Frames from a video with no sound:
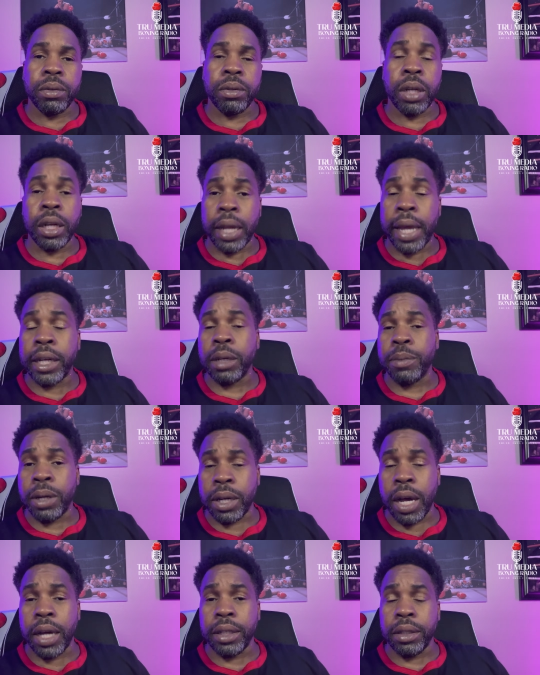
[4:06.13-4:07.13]
The land of
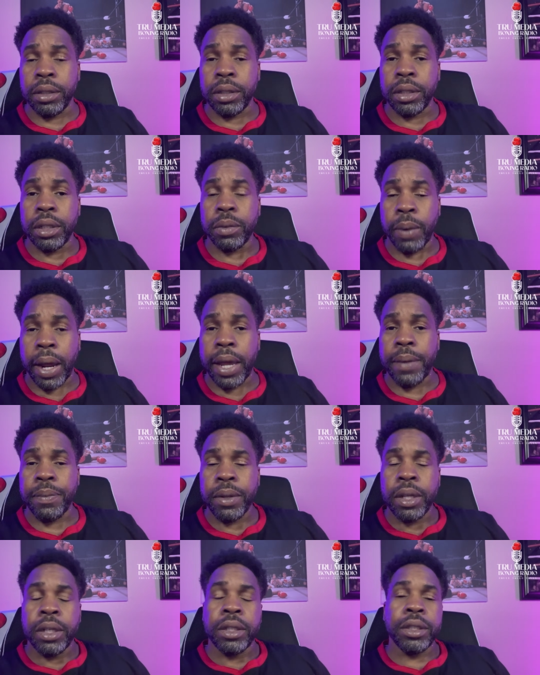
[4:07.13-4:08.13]
Wakanda, right?
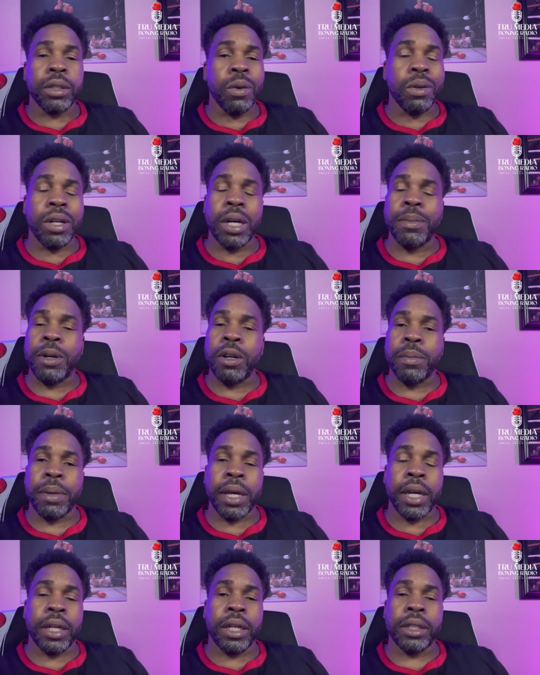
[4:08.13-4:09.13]
So come on,
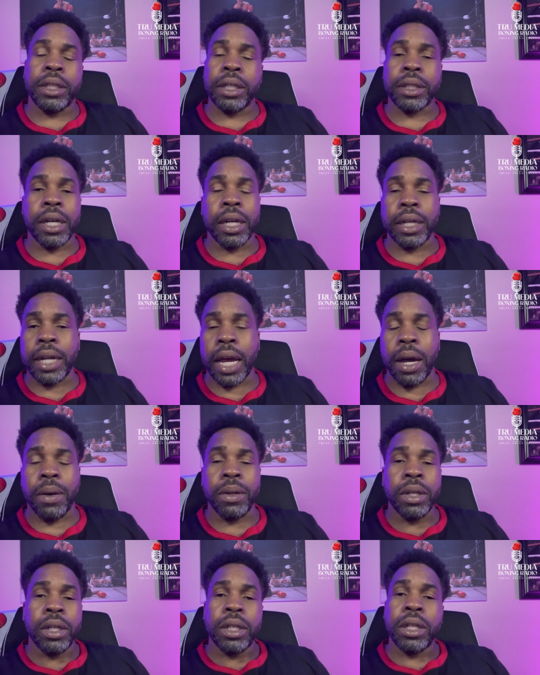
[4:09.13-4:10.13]
man. Just cut it
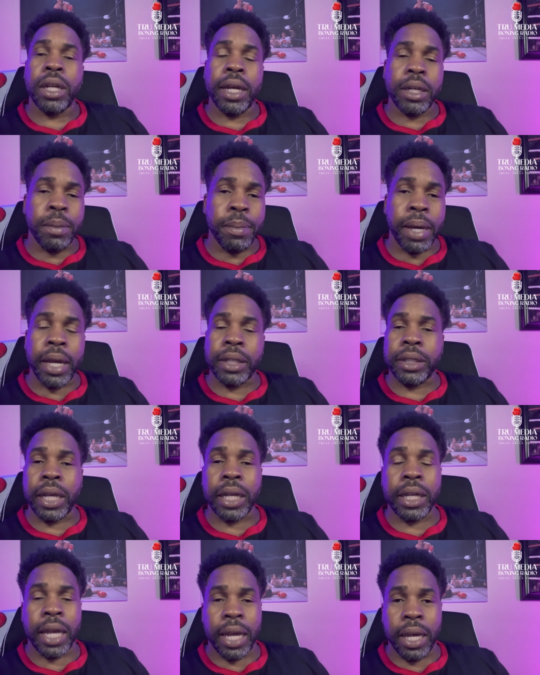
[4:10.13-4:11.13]
out. Let the man
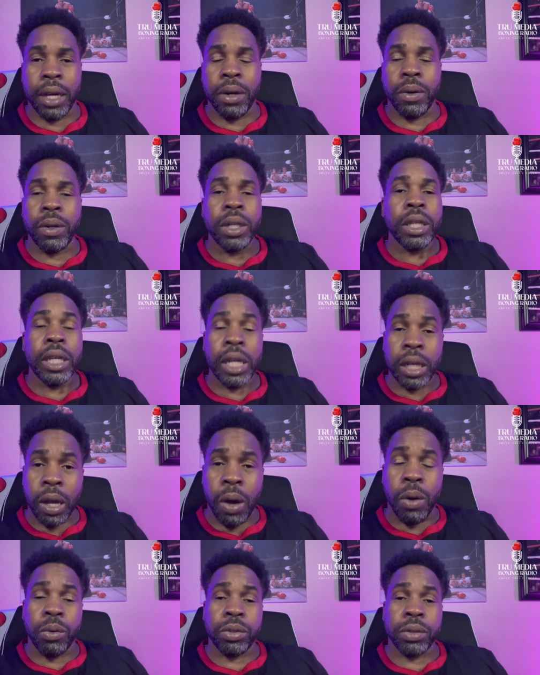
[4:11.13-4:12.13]
take the L. He
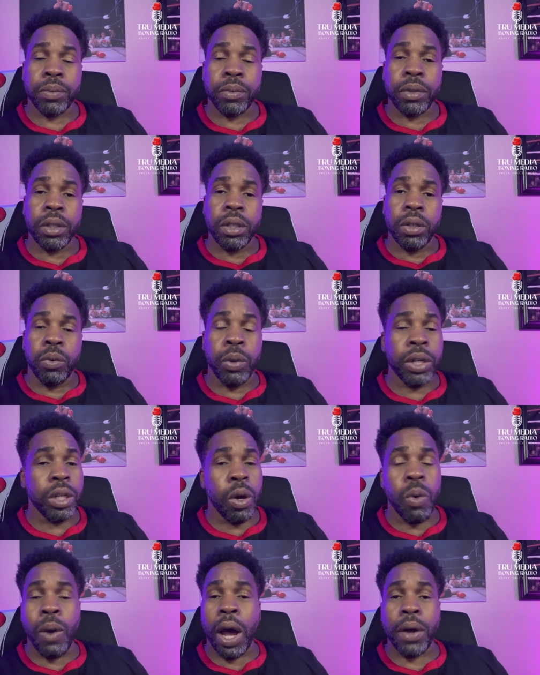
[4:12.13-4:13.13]
lost. We
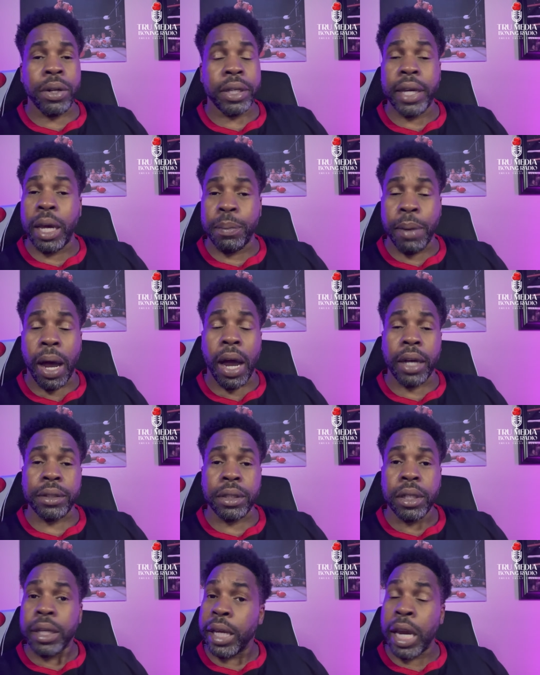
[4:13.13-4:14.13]
know Wilder can't
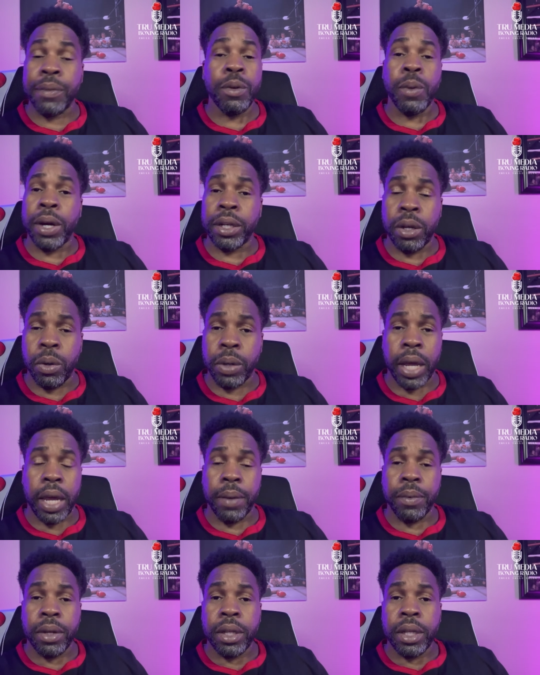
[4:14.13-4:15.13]
box. Everyone know that.